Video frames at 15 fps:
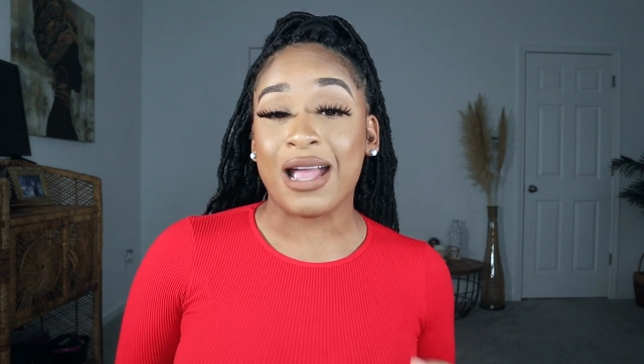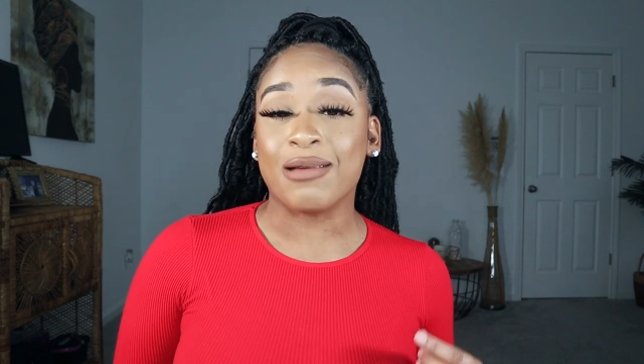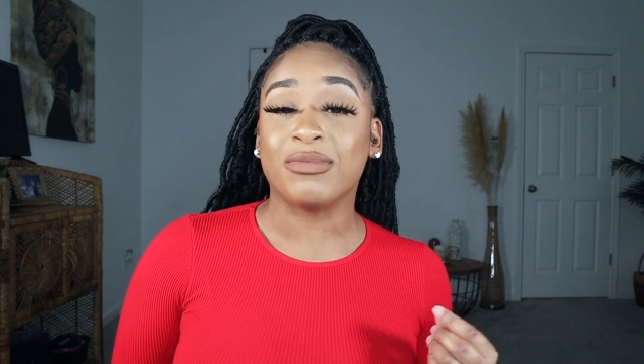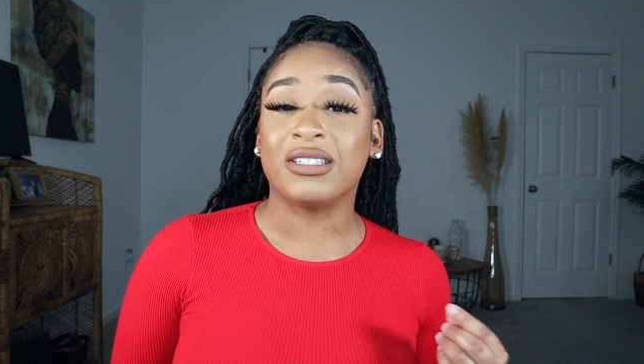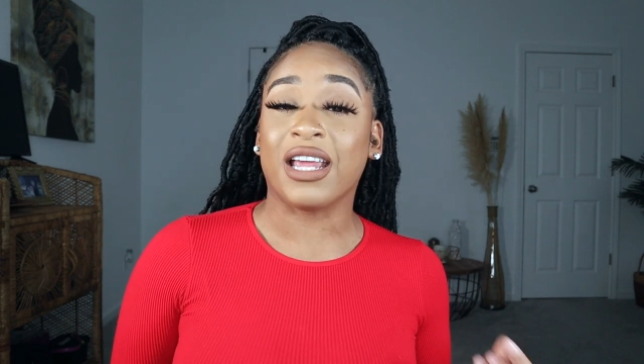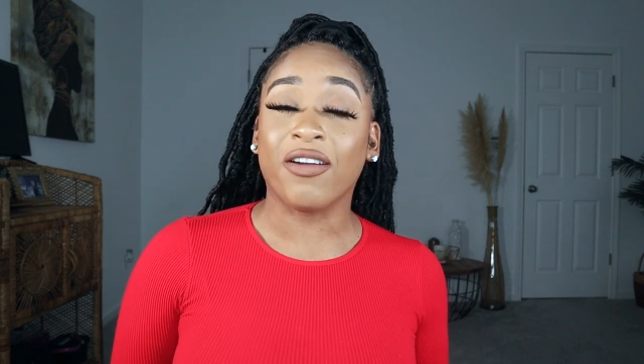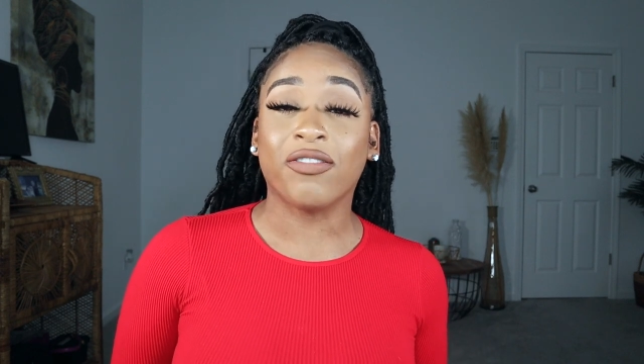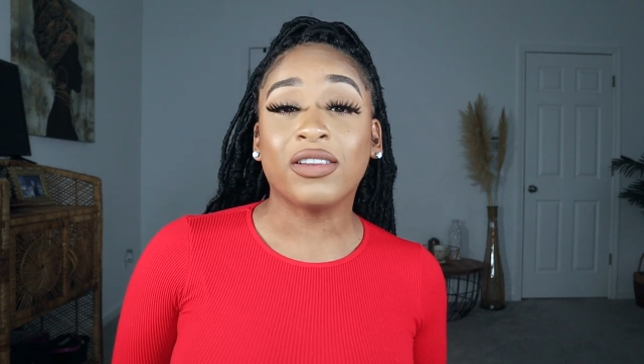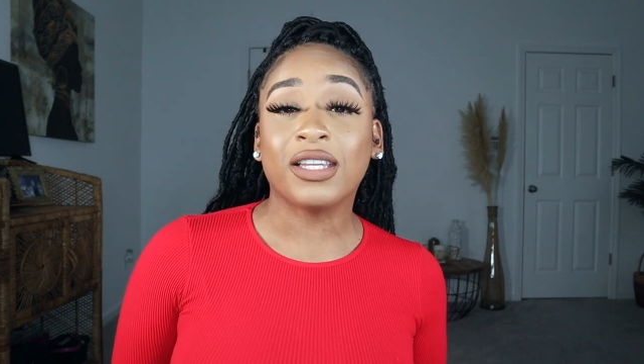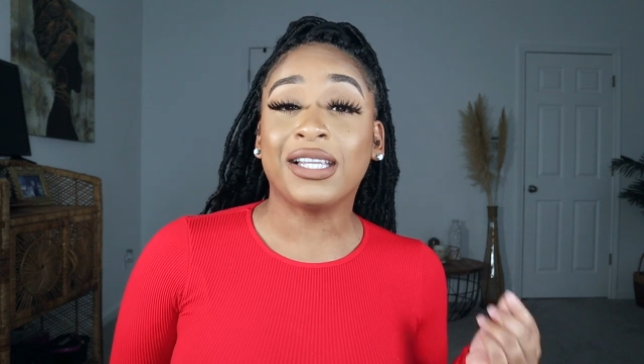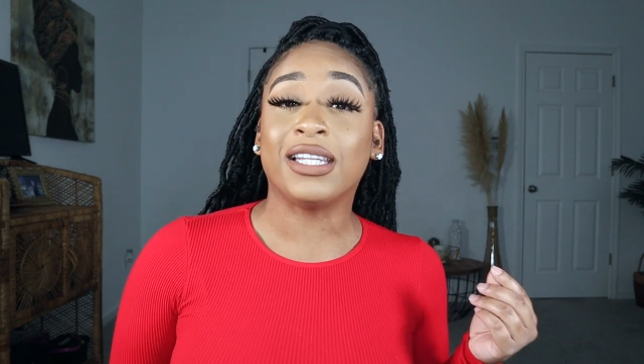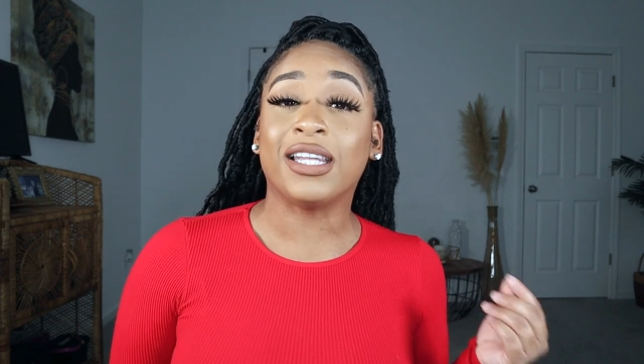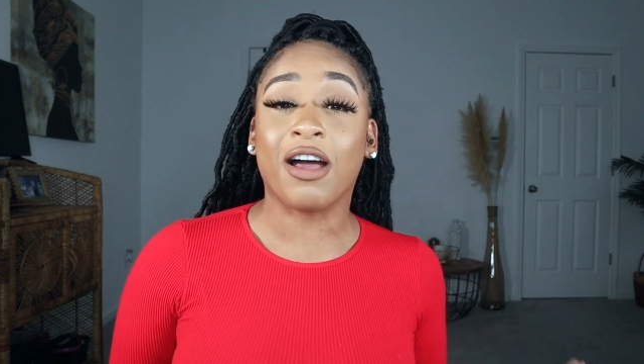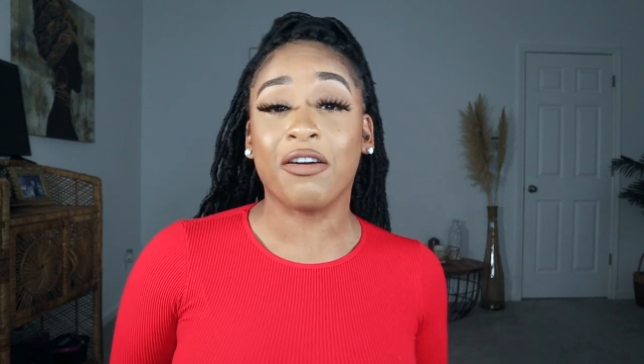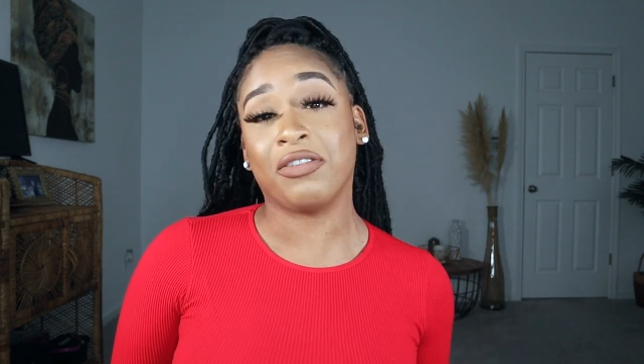i'm
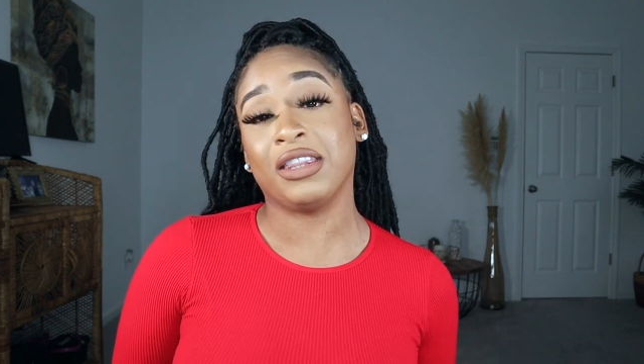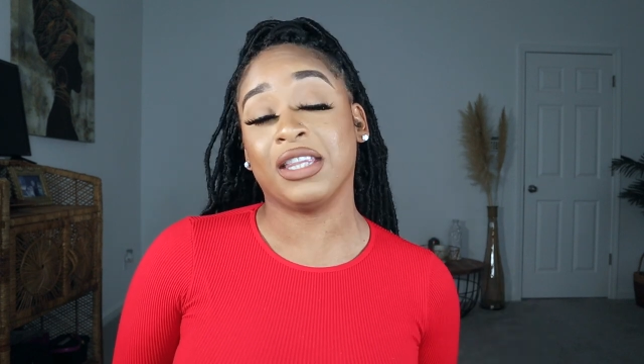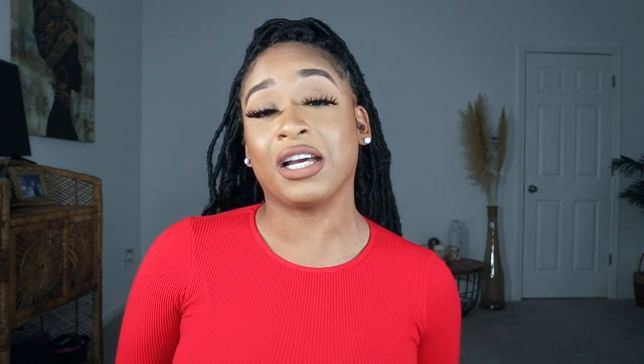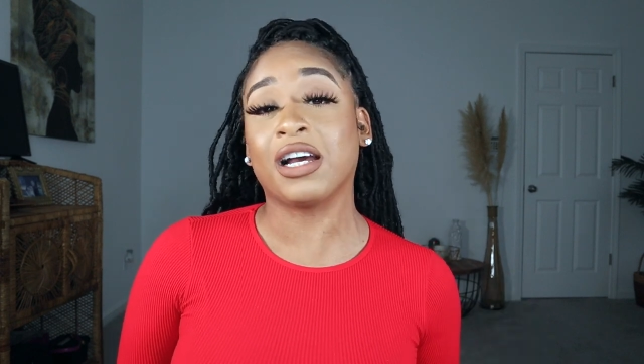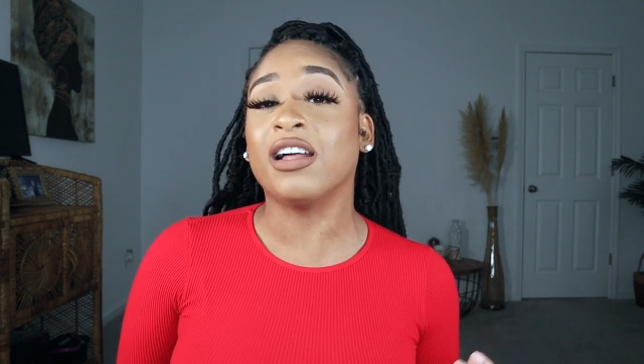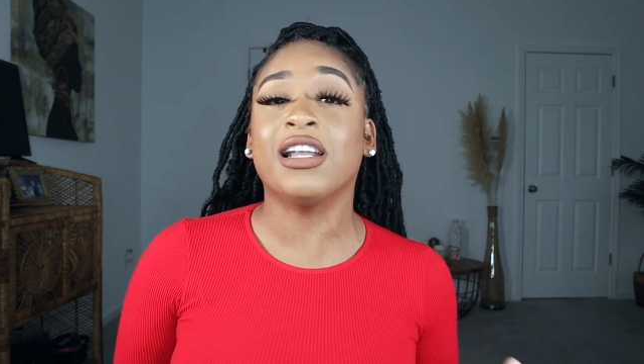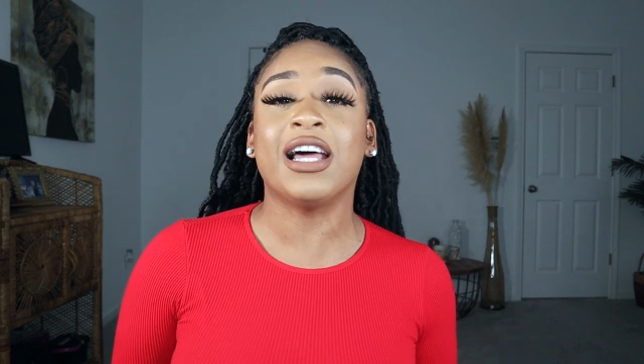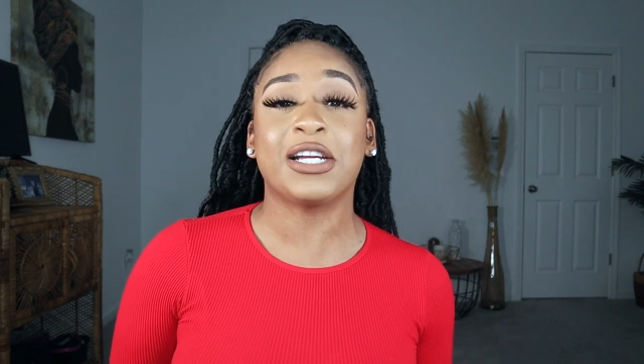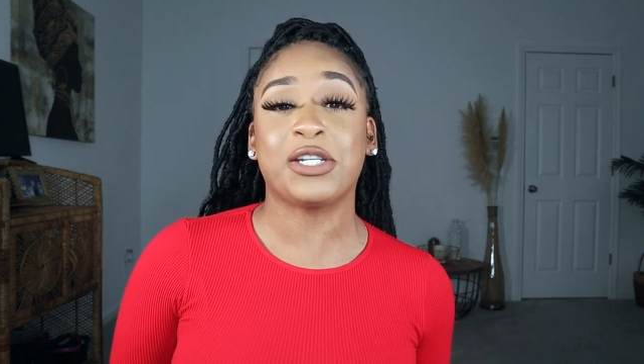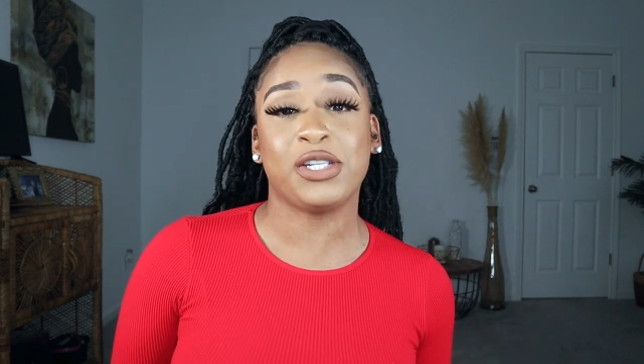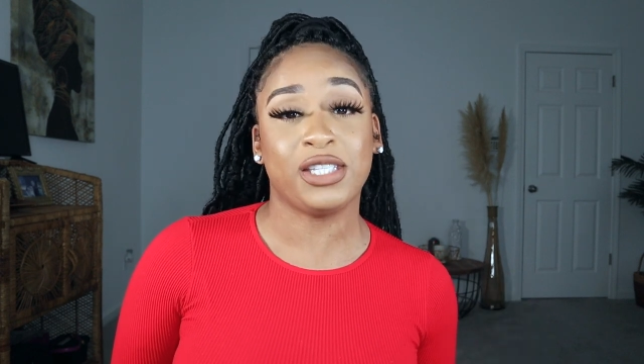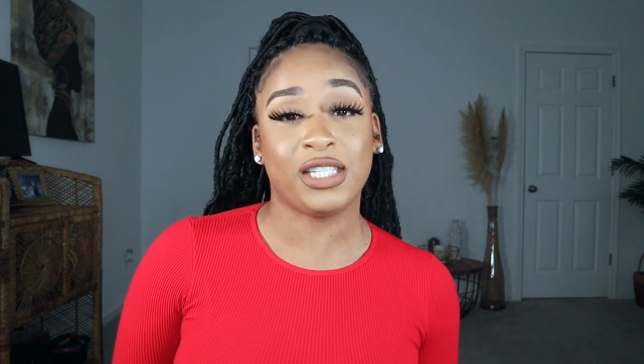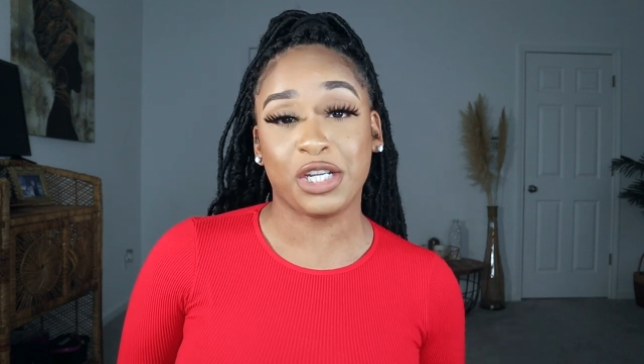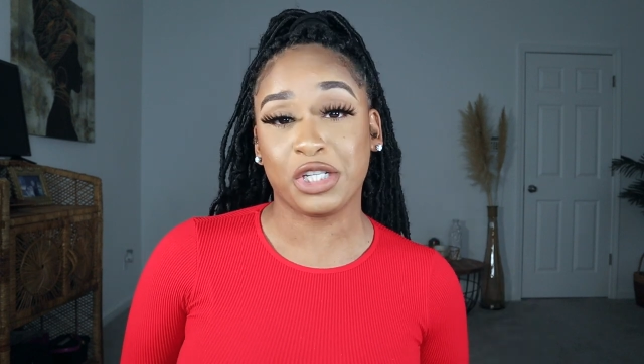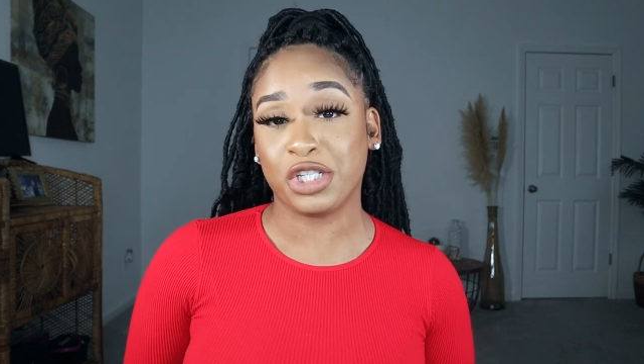definitely loving the
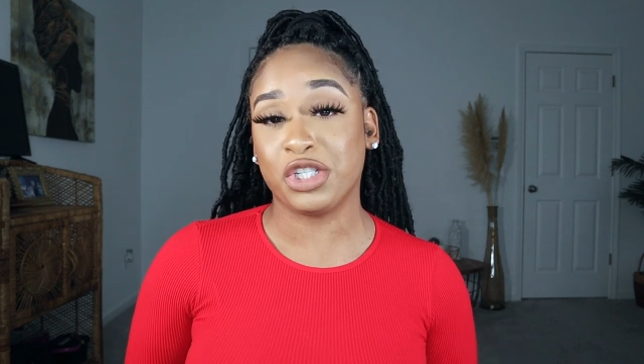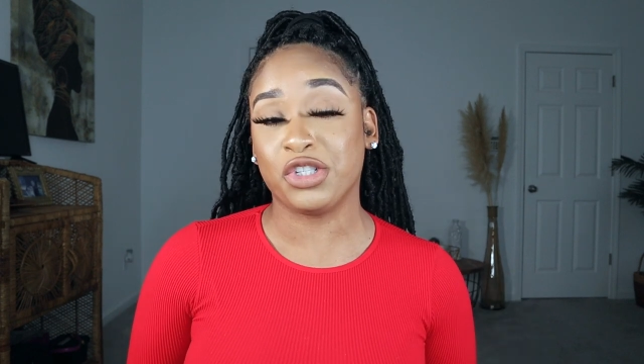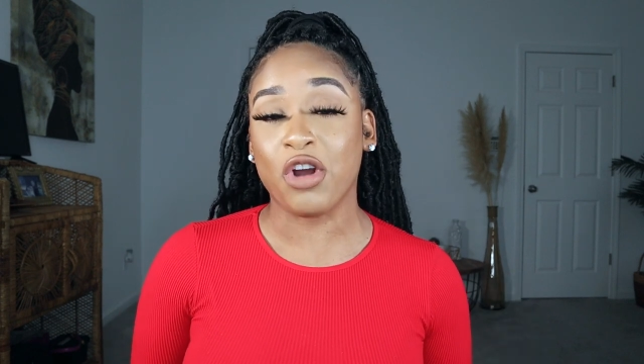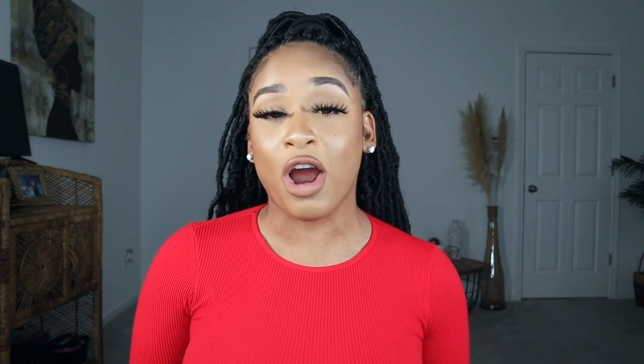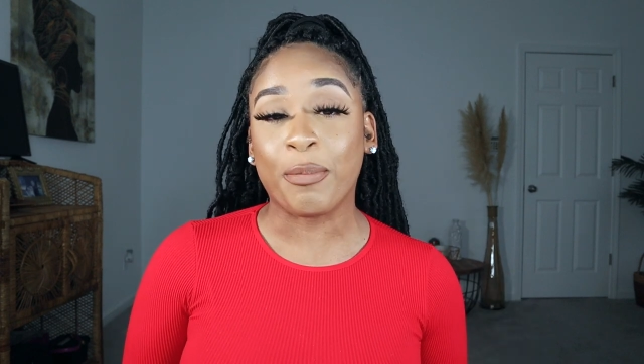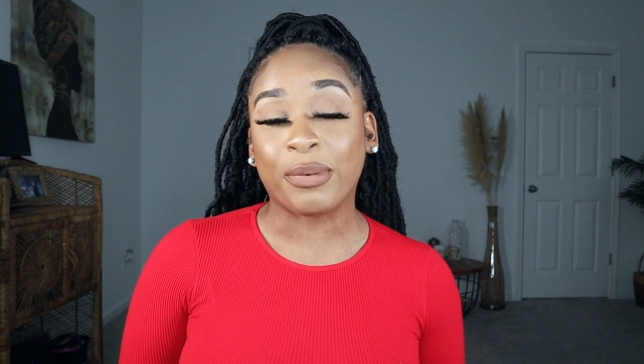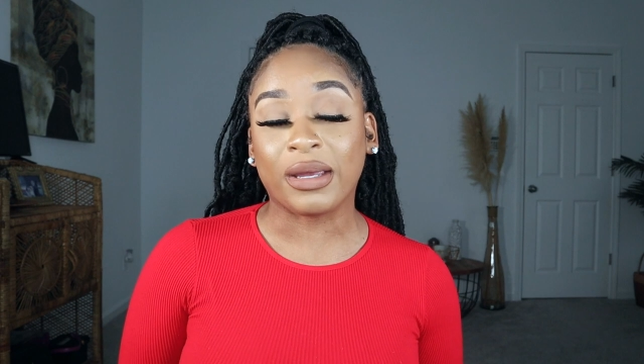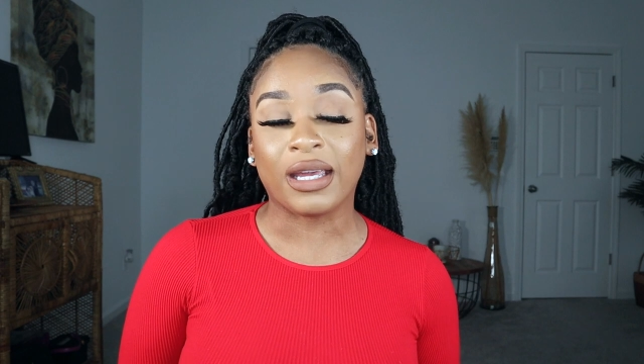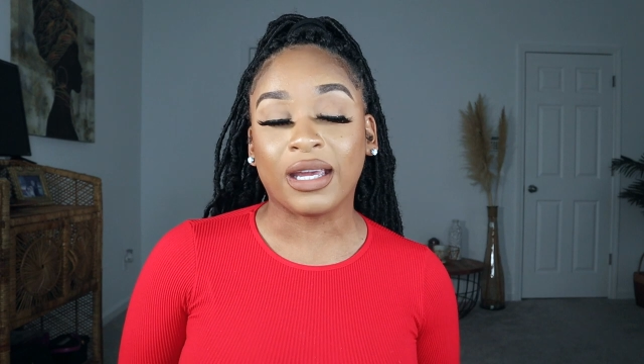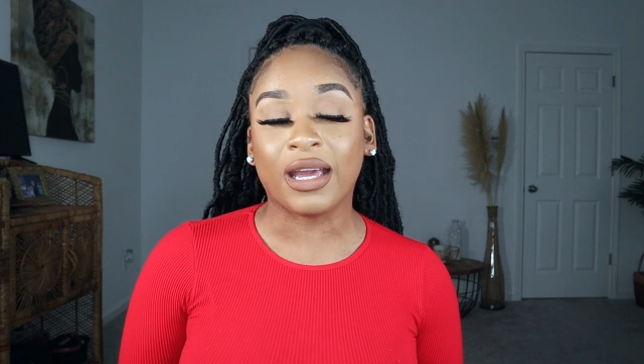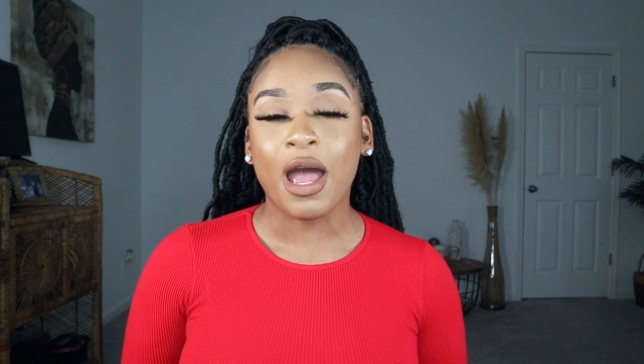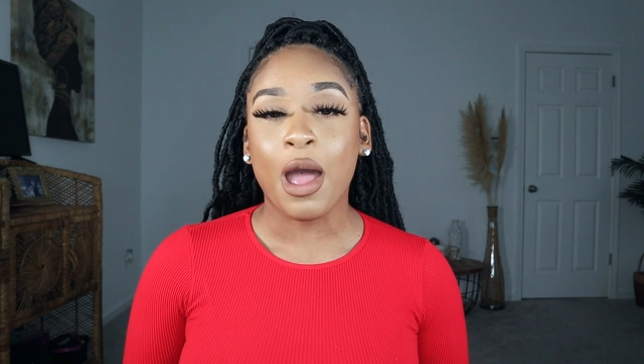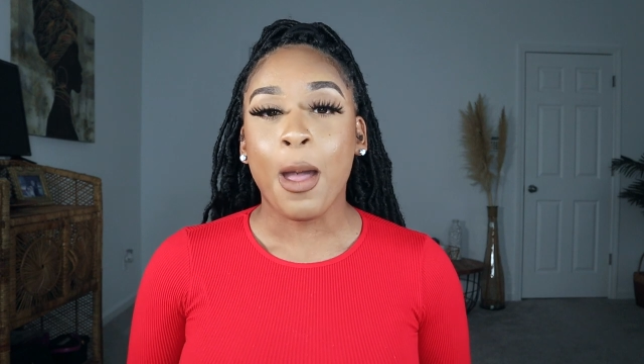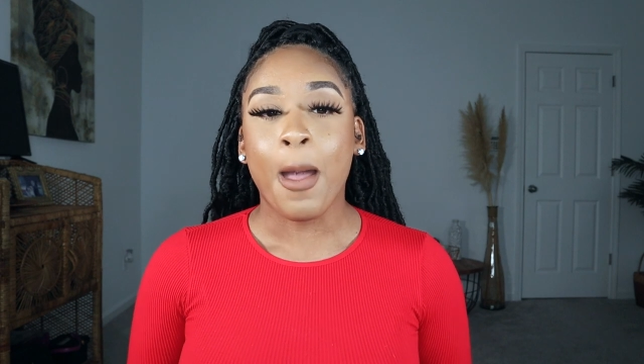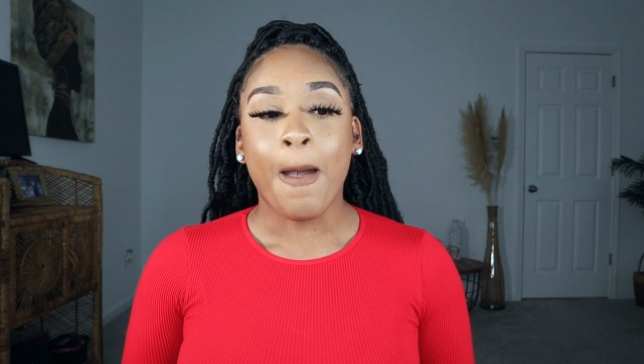collections that she's dropping